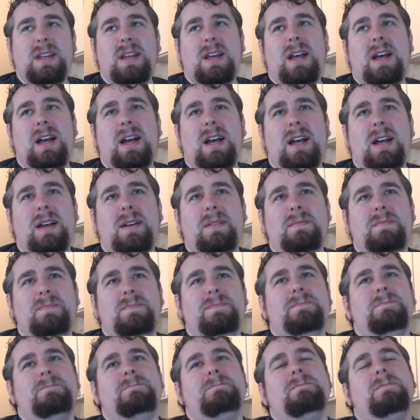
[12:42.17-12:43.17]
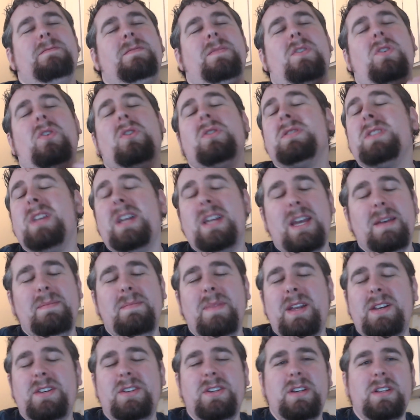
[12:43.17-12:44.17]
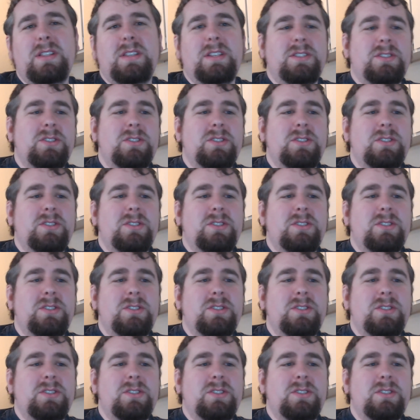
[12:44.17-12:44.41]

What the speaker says: Of course, like I mentioned at the